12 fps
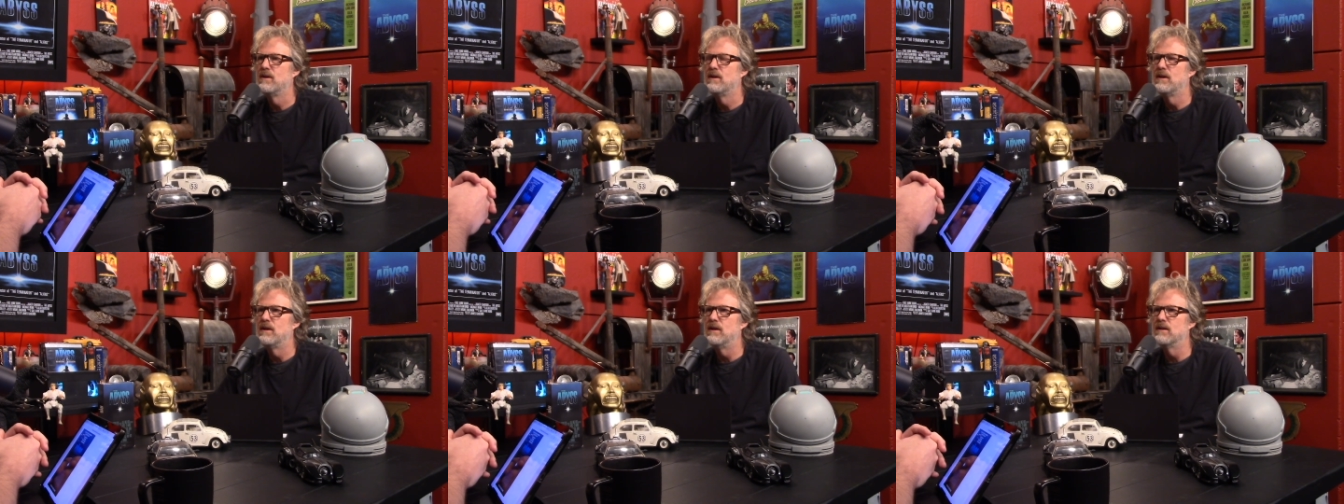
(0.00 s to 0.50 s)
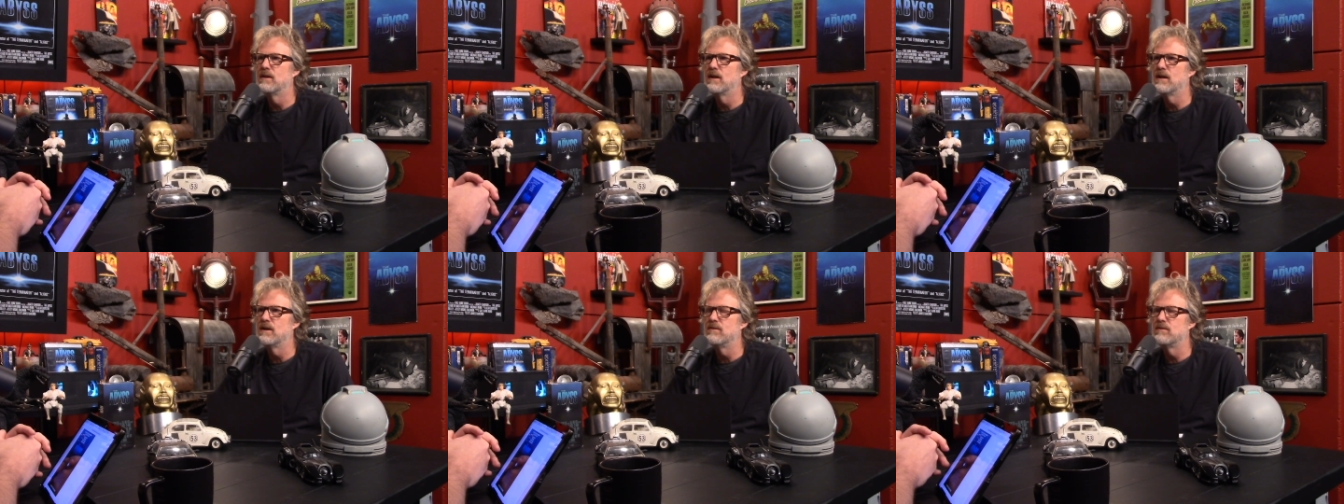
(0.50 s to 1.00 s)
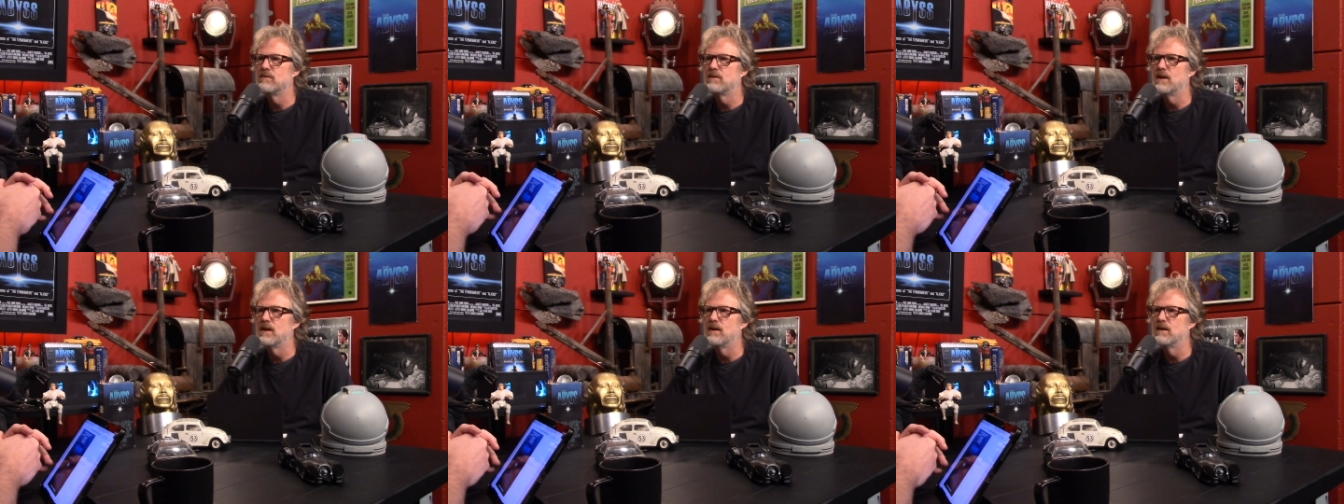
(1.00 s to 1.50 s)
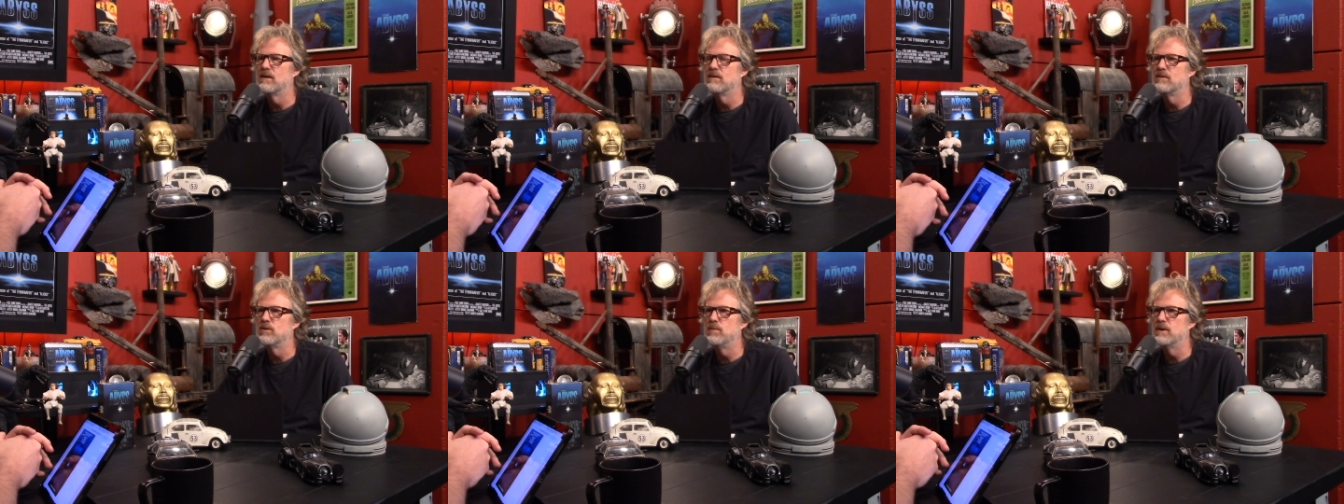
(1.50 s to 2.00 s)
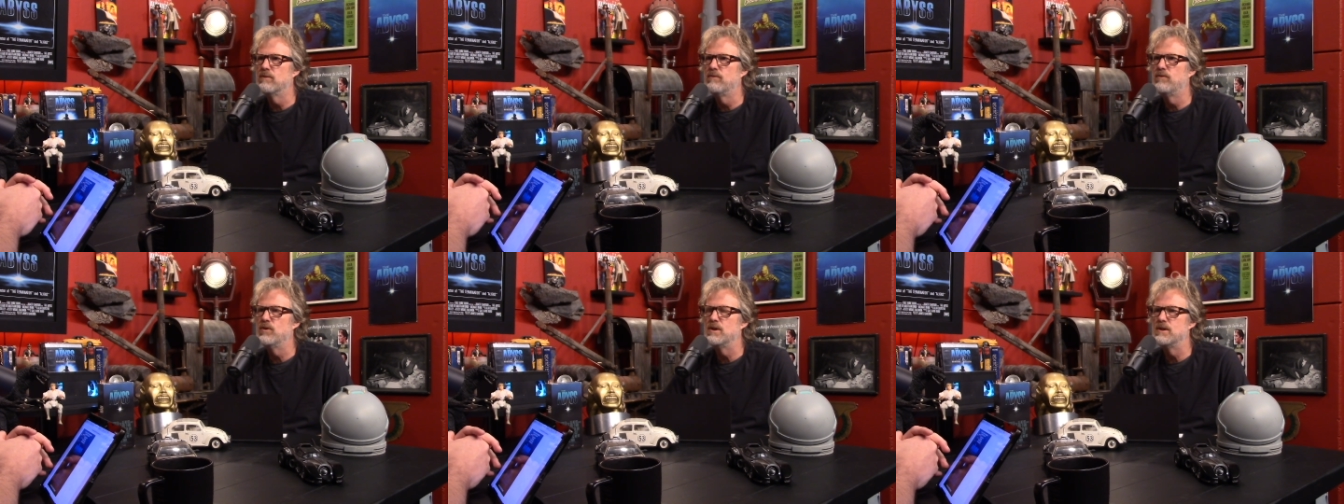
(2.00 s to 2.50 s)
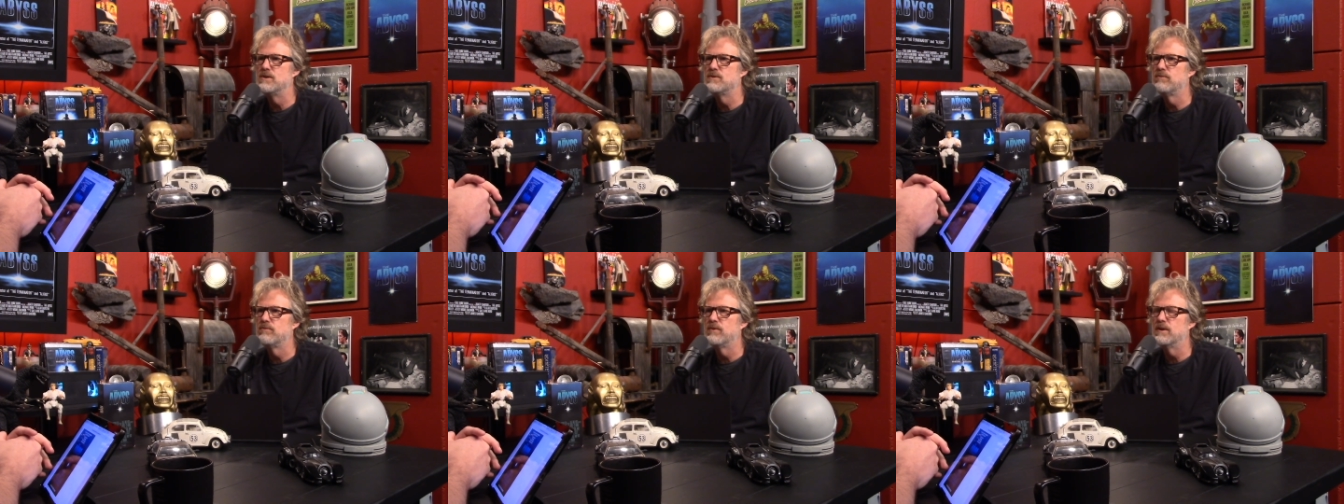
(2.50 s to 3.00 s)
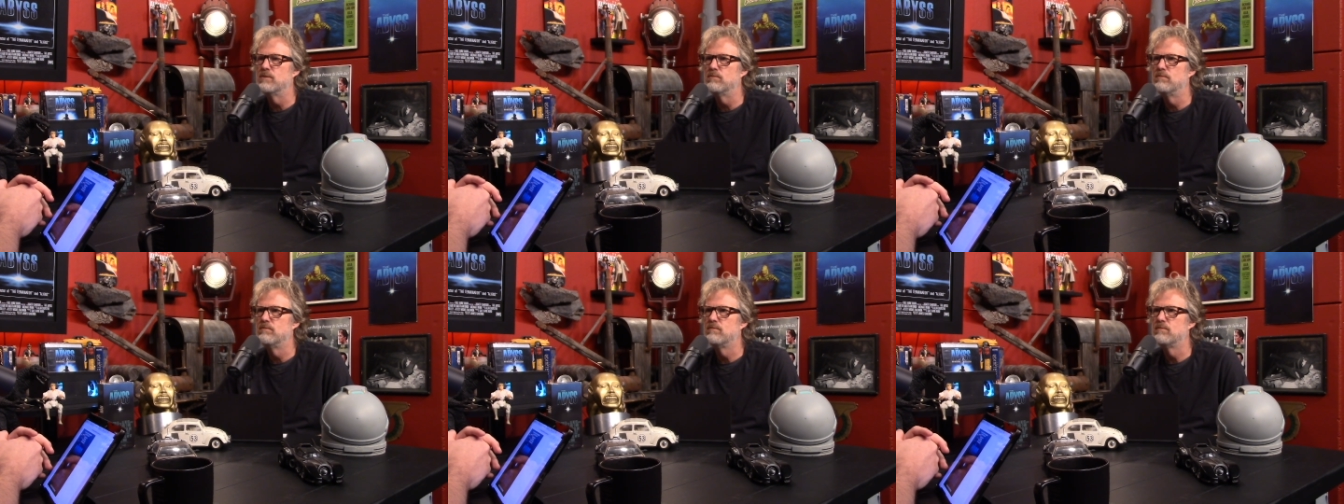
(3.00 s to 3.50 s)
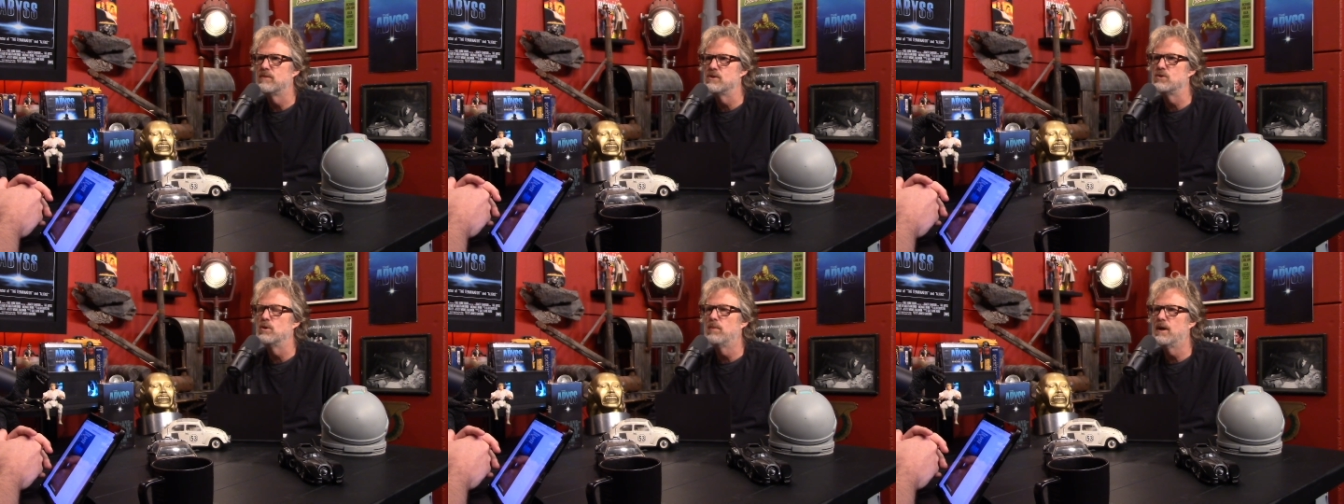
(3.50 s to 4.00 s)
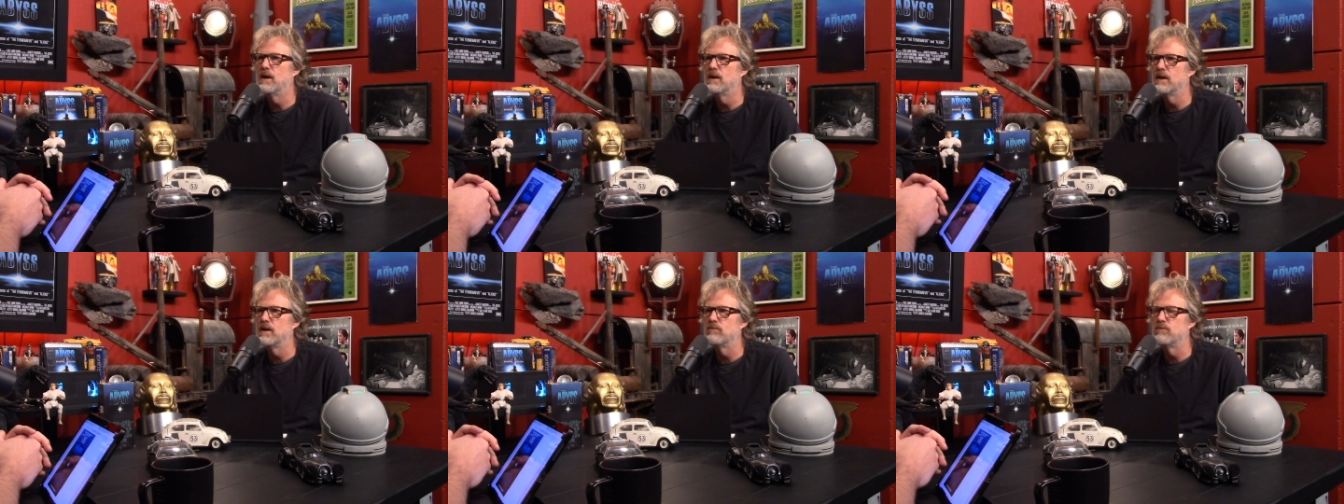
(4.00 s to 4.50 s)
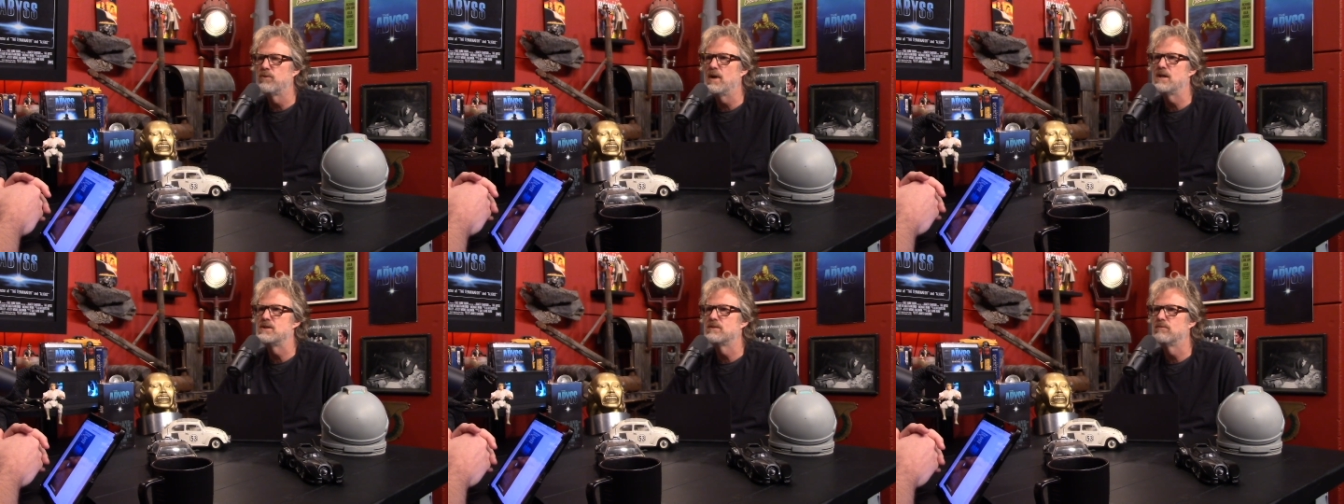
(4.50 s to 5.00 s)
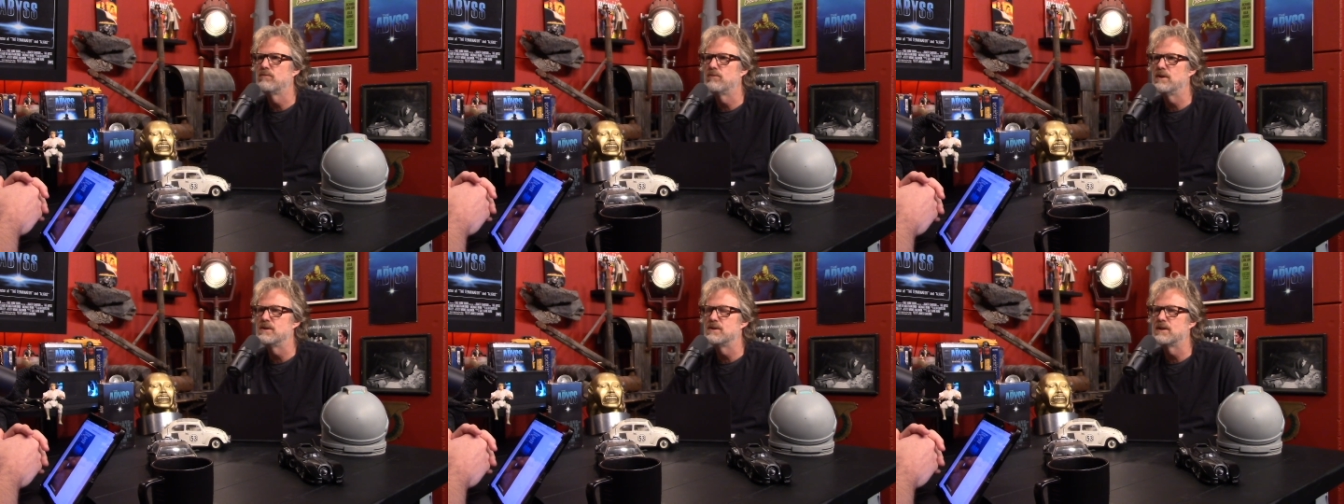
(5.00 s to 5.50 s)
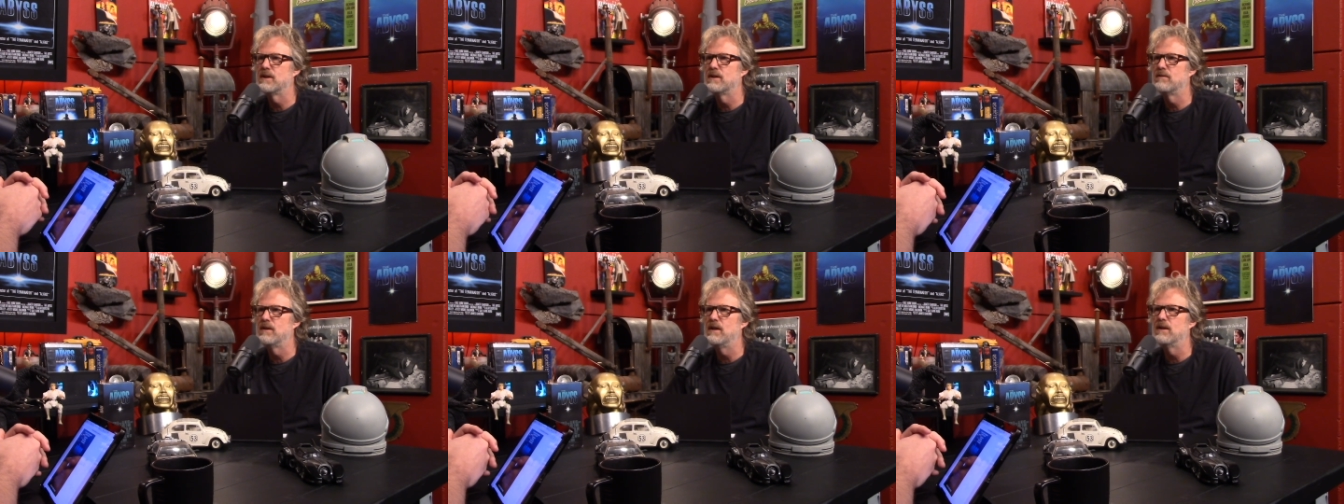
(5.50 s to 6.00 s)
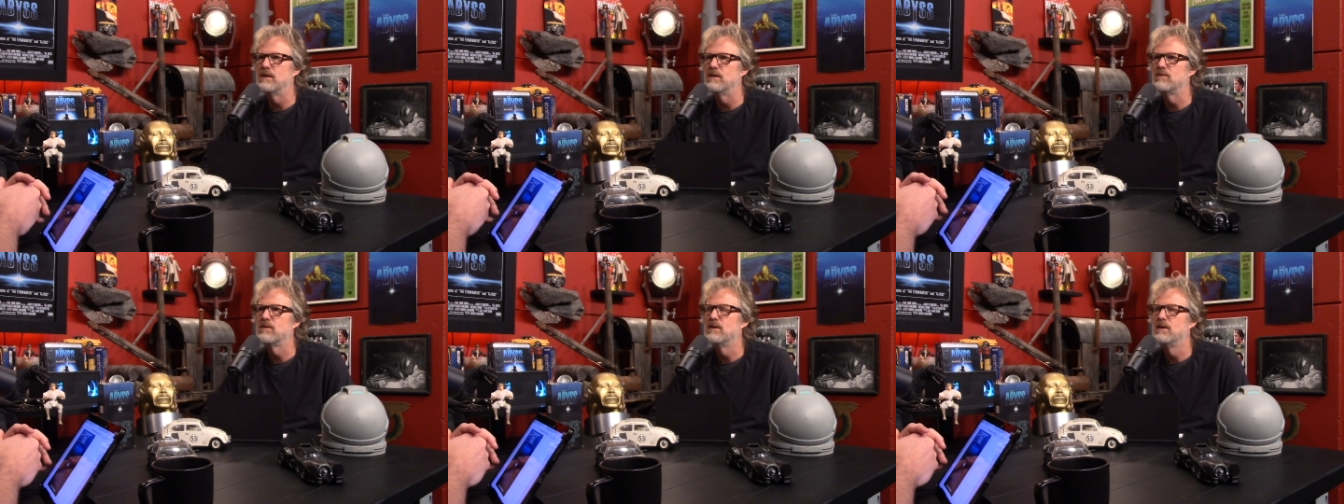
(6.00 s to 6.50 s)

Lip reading: and the guys got a little bit of footage from the pseudopod, like fresh like dailies,